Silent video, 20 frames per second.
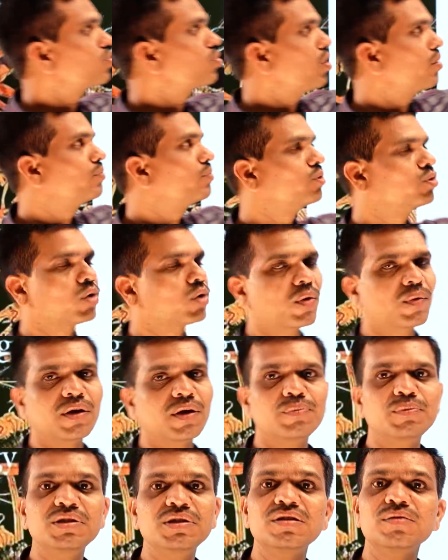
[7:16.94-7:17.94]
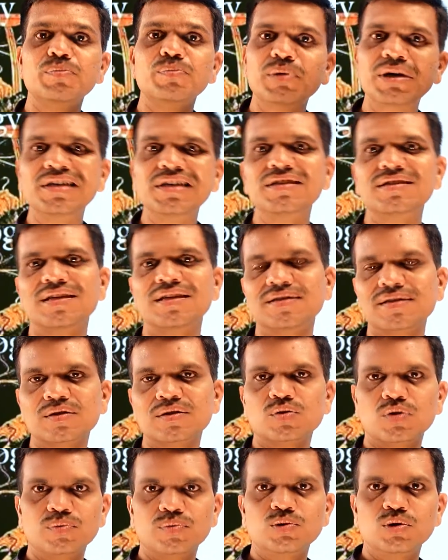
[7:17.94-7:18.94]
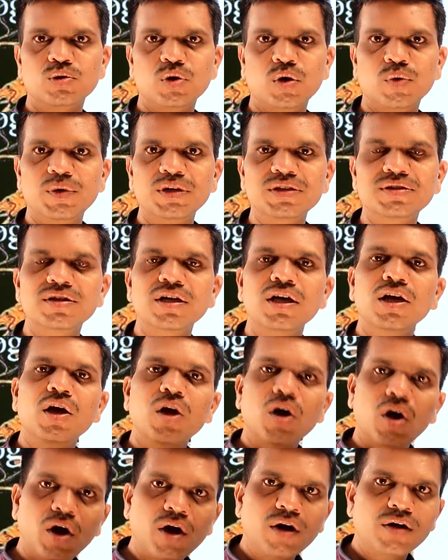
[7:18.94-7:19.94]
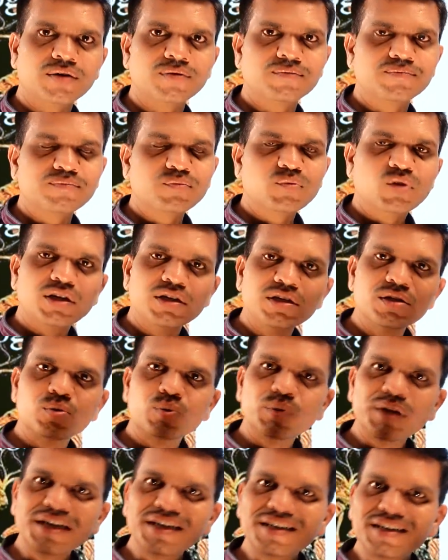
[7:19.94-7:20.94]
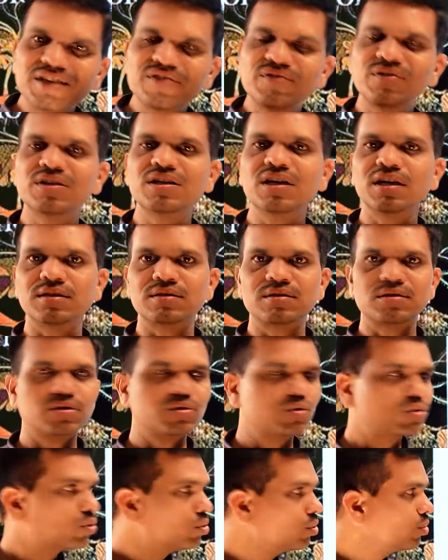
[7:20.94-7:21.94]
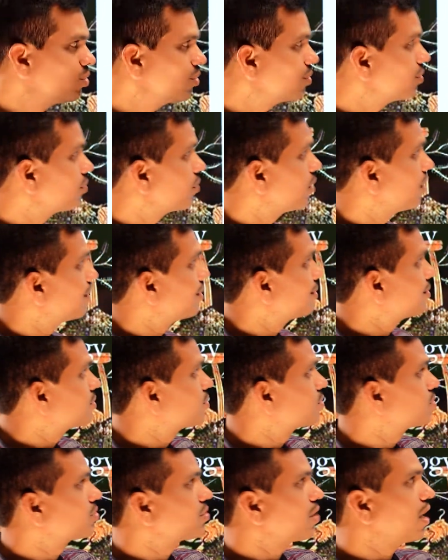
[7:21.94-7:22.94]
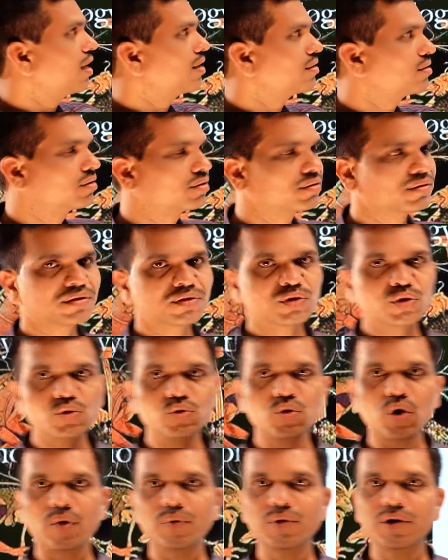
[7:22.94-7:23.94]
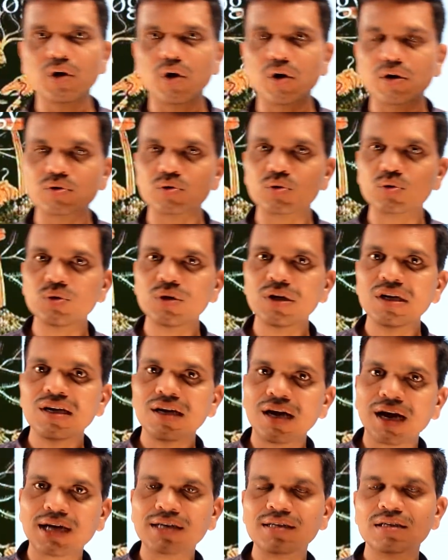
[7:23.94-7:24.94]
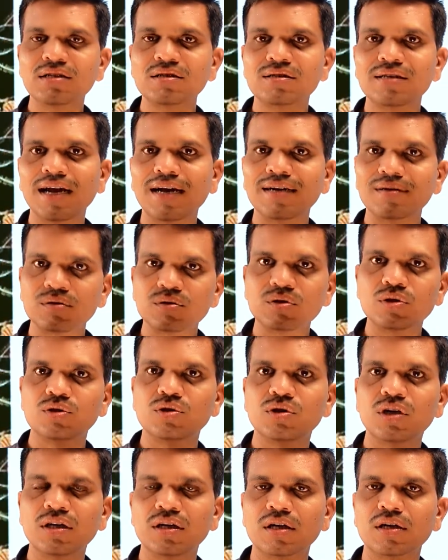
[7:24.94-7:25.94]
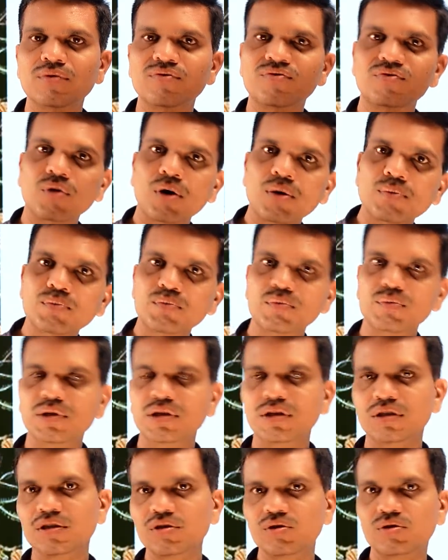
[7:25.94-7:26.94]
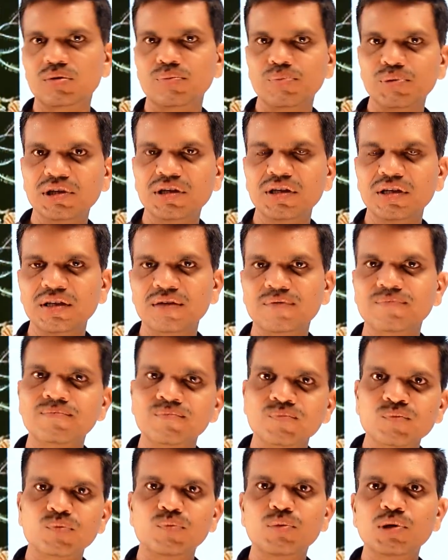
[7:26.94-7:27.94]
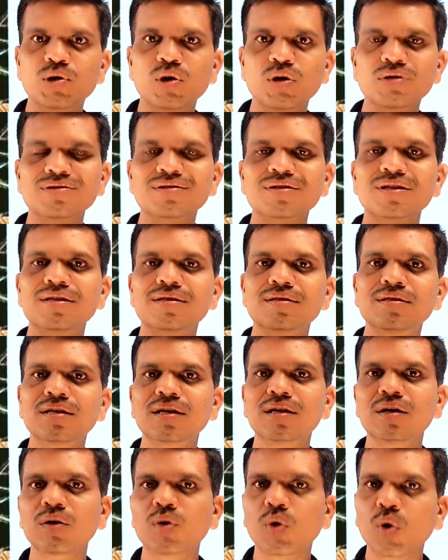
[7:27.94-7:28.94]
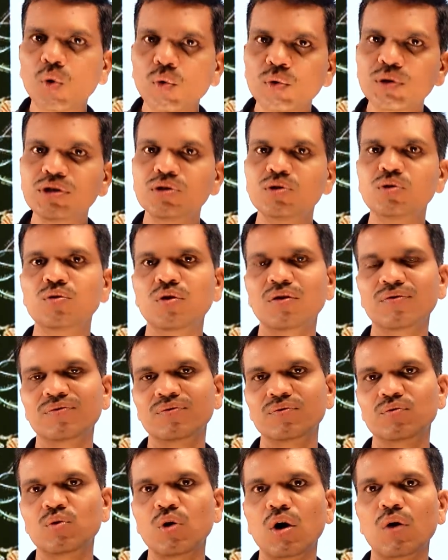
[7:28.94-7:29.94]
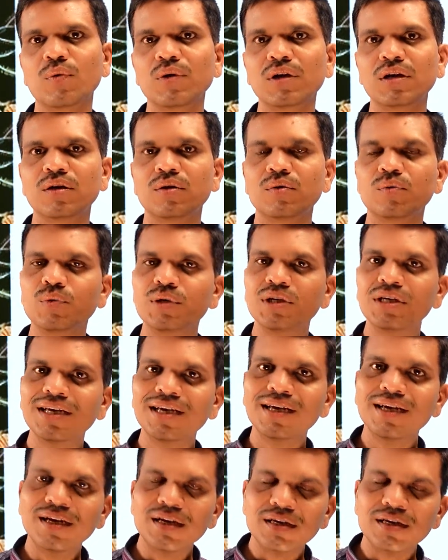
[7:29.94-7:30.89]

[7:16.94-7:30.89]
of the novel, means predecessors of the novels, or it is very difficult to start the novel or to understand the genre from its beginning, because the origin of novel we